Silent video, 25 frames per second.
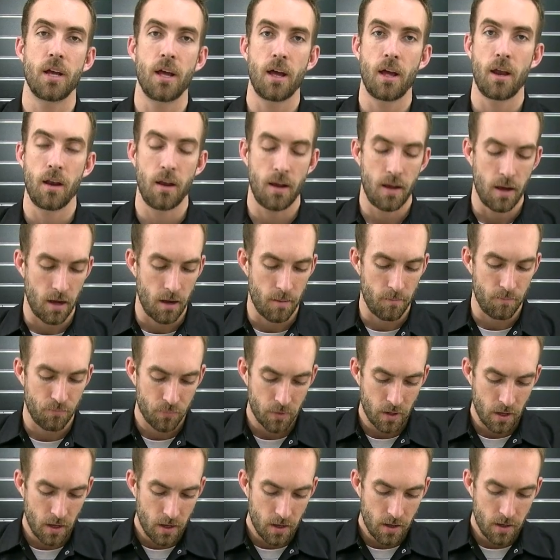and
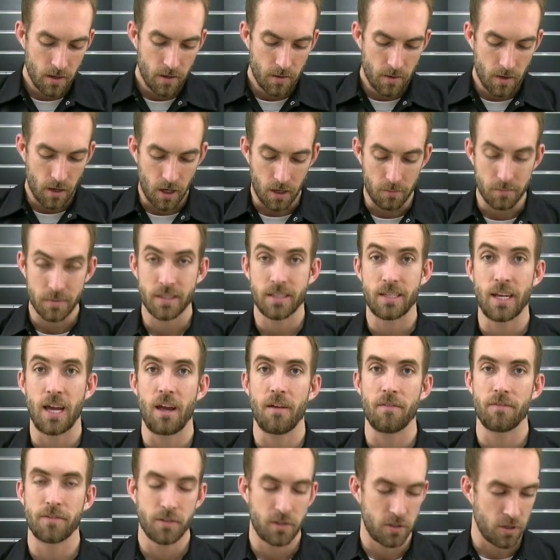
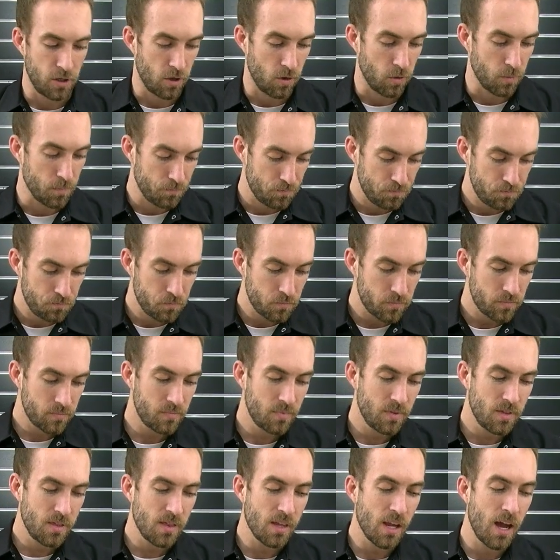safe. So
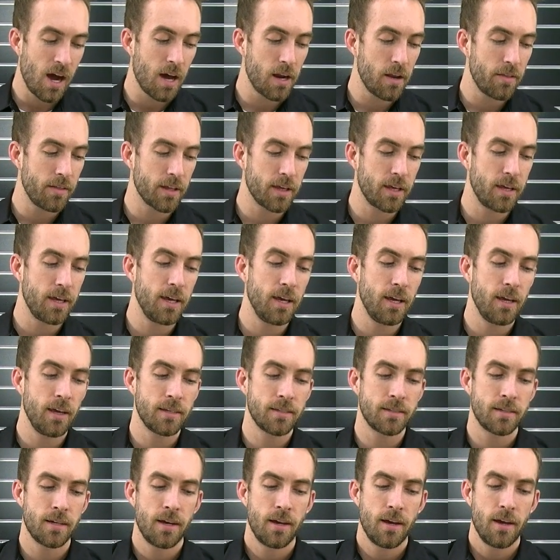onto the
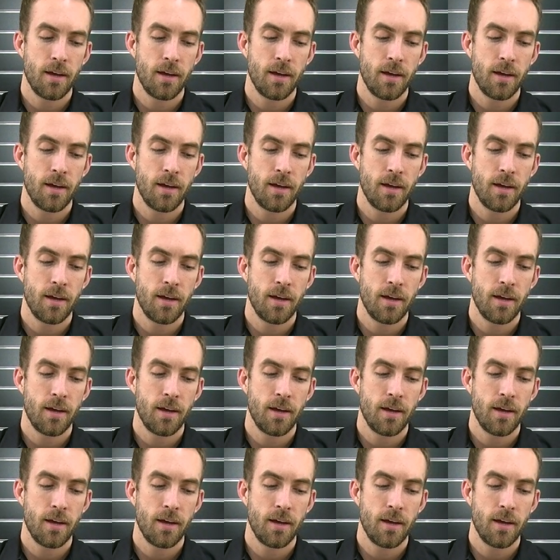keys.